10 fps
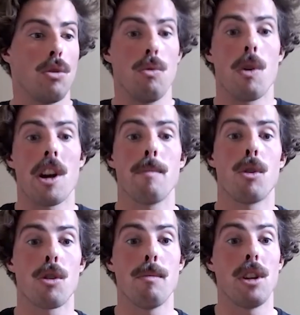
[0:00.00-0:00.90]
to where
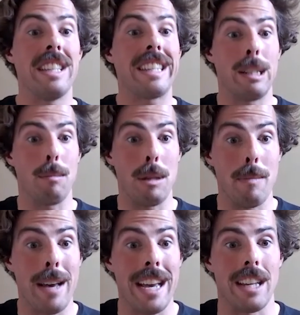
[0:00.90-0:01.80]
more money can
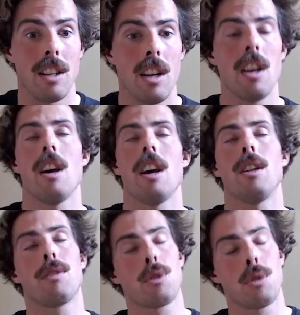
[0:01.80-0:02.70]
be made
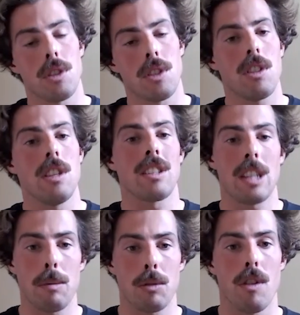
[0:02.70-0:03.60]
and of course the
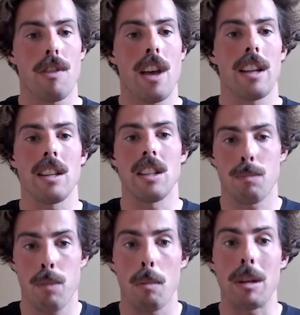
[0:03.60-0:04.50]
exception of that is
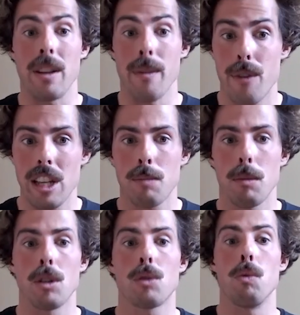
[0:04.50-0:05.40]
public
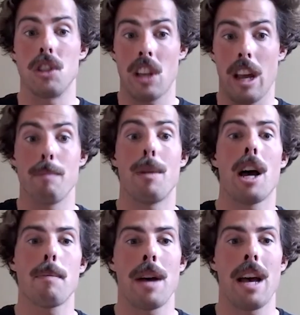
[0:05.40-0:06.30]
investment which can
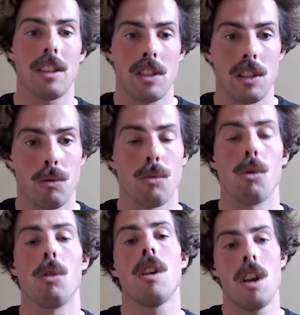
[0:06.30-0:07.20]
bypass this
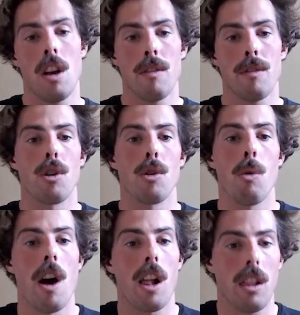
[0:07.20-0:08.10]
rule for a
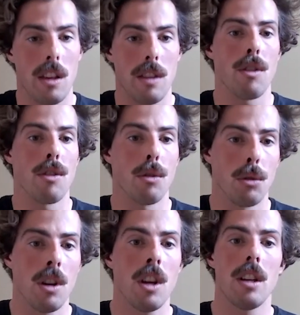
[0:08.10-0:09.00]
while even
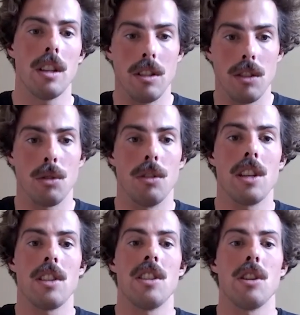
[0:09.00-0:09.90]
though in
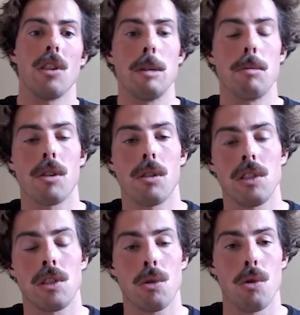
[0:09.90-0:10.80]
today's neoliberal
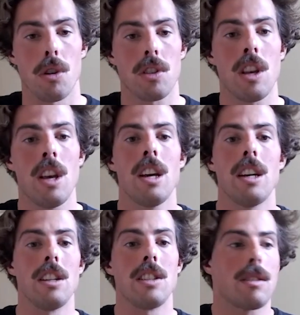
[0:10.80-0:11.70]
discourse
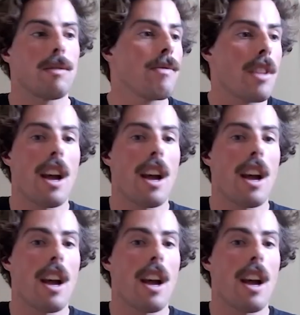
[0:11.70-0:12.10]
it is